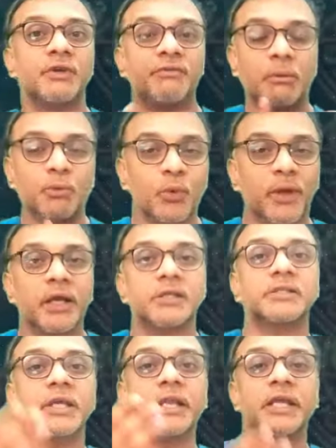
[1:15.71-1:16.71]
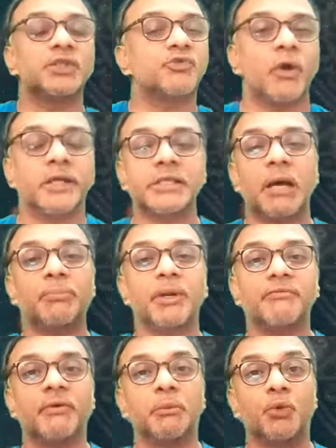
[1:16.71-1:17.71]
If I'm doing a series, for
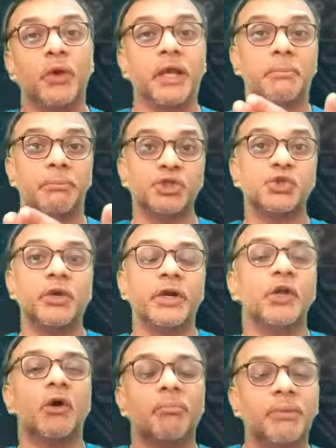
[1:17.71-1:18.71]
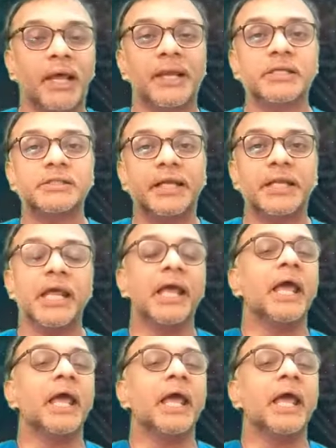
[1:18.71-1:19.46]
example, if I'm doing a maturity of planets, then